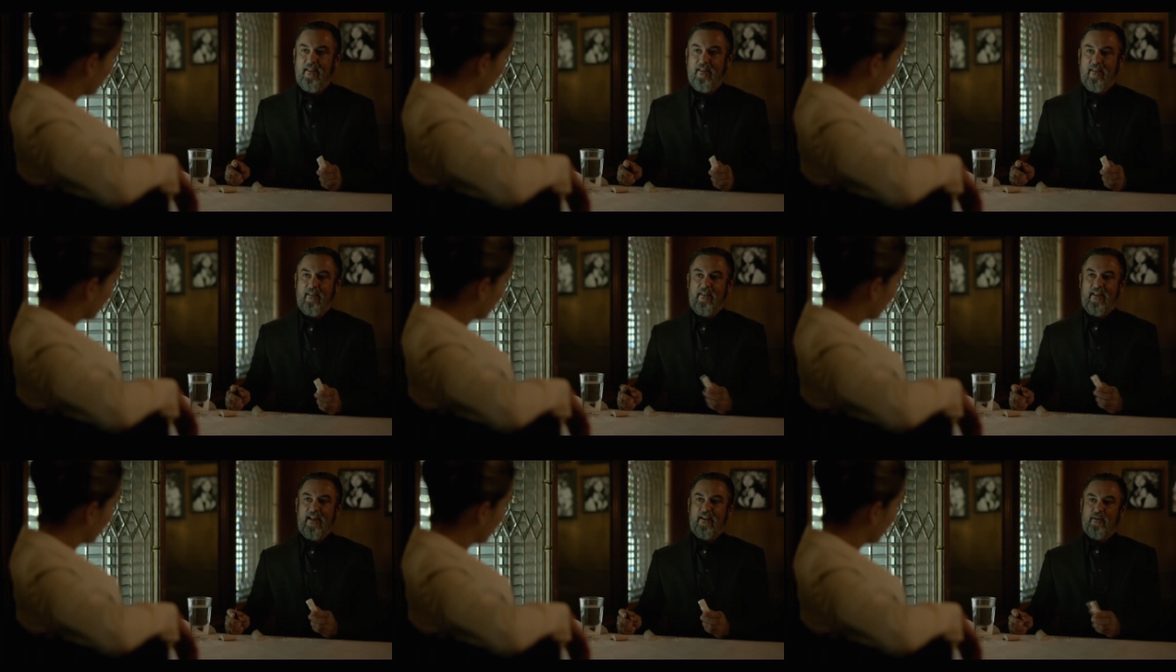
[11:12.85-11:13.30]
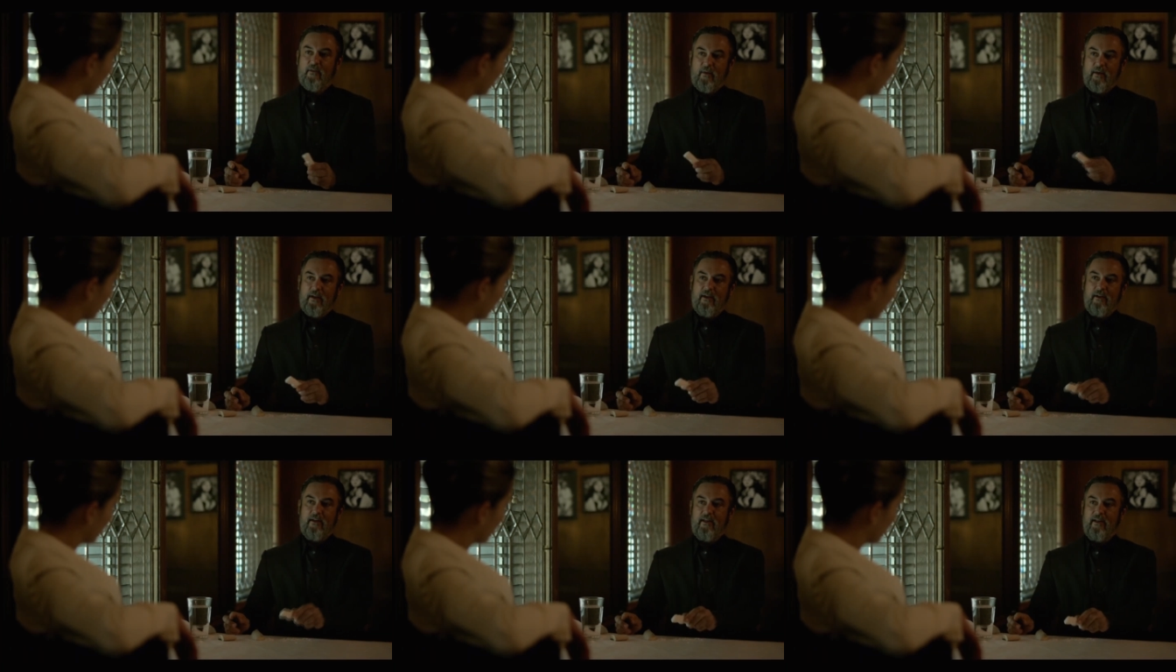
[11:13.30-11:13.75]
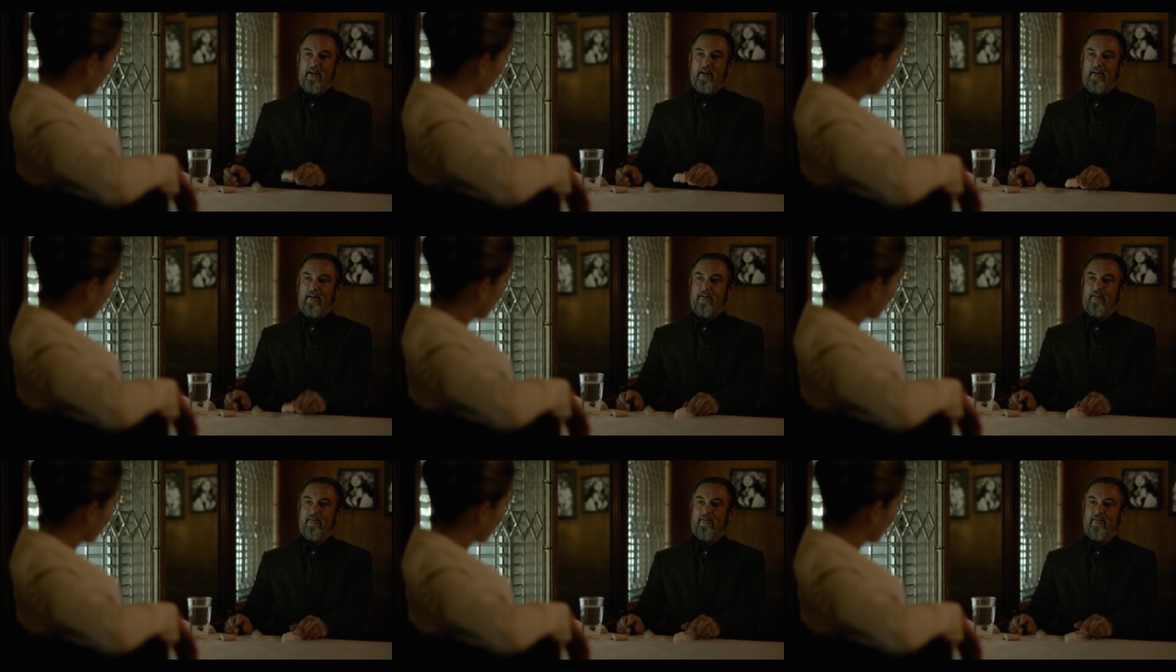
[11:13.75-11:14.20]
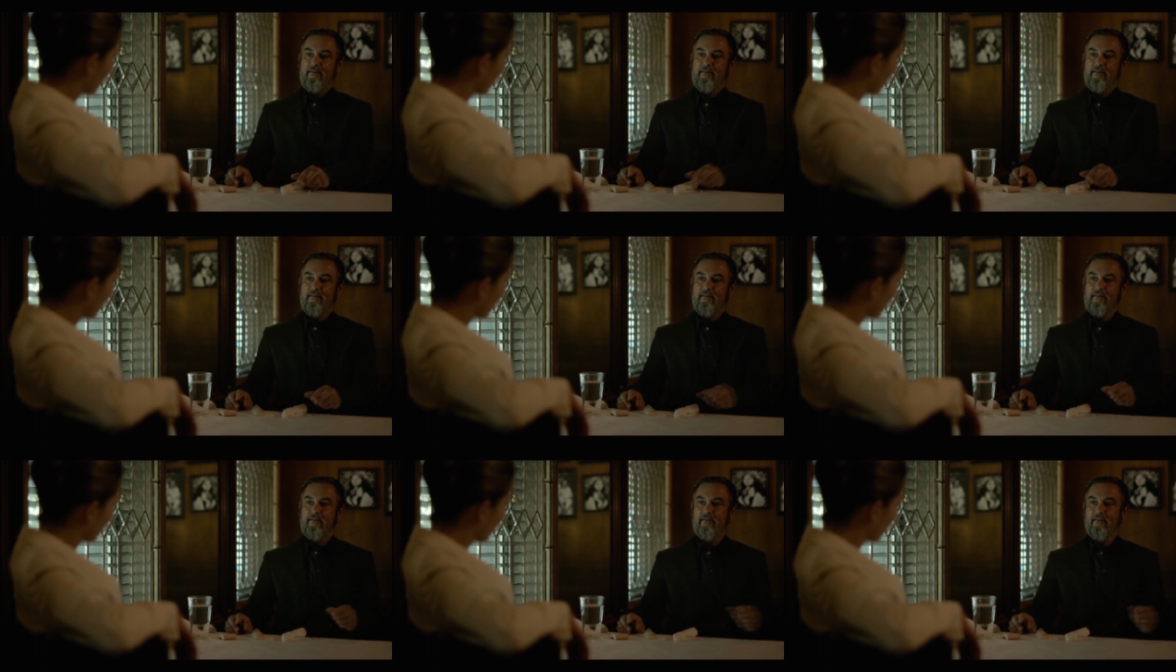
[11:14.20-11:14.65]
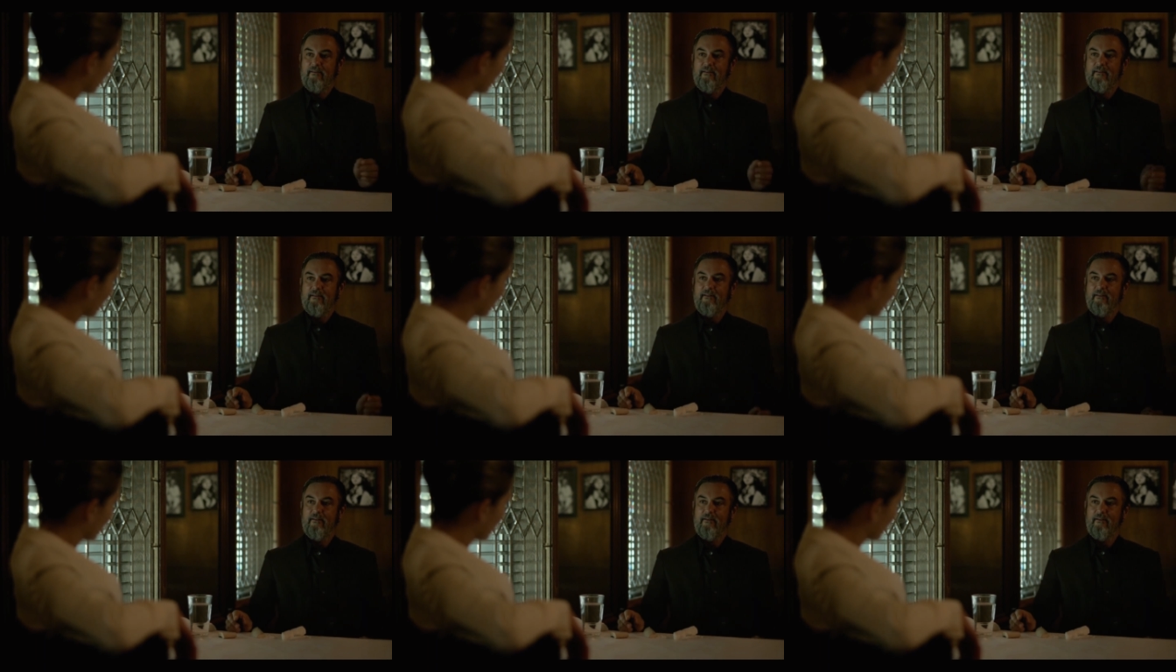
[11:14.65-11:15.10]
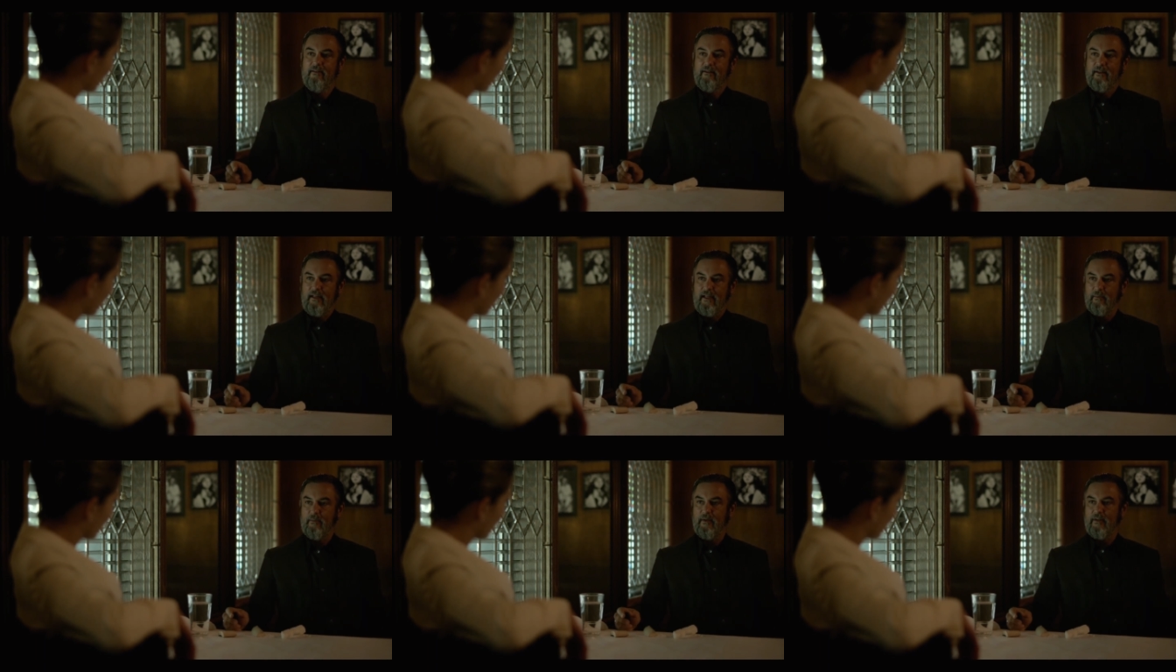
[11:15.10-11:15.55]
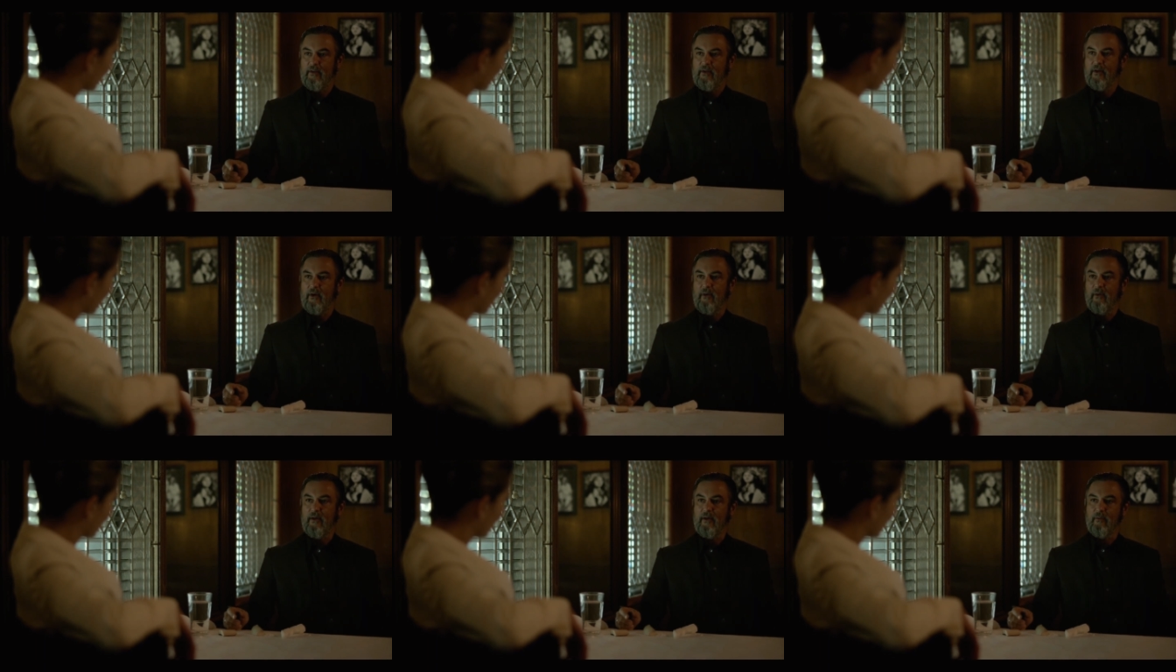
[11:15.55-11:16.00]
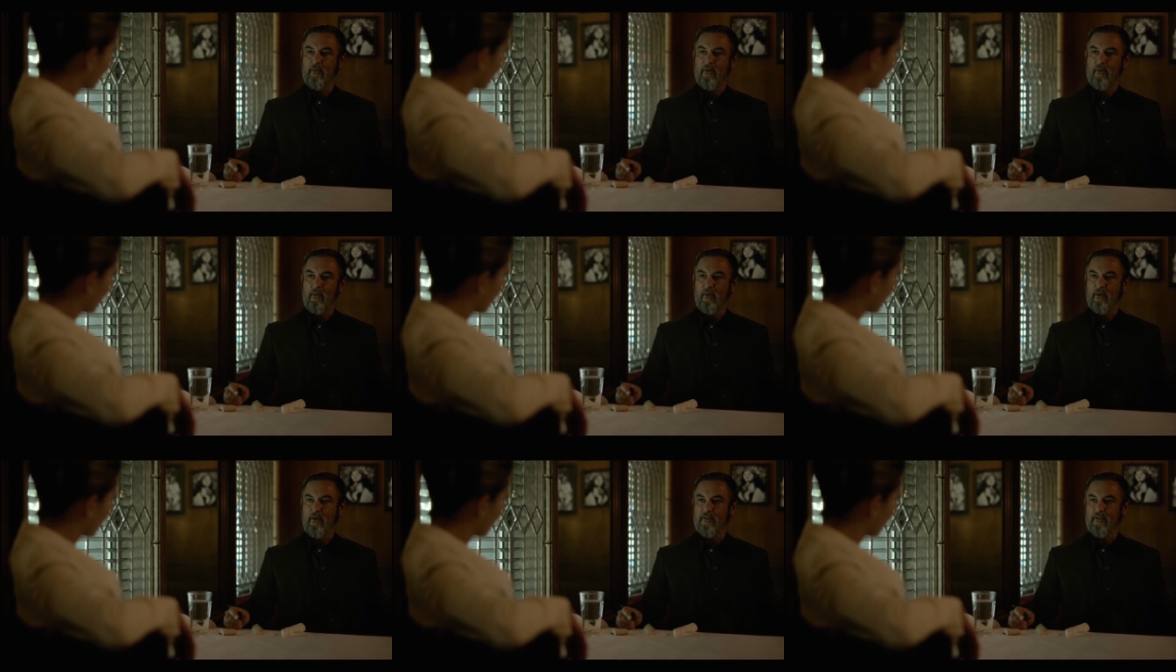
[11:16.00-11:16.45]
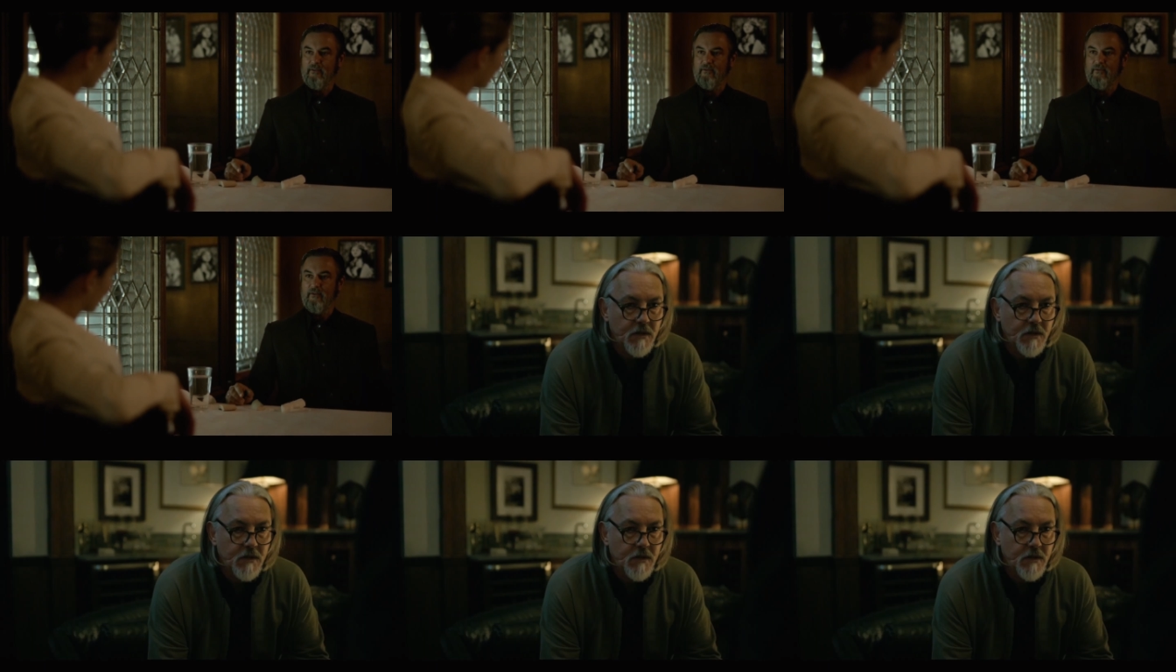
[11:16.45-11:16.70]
She, within this episode, makes a deal with the Serbs to go behind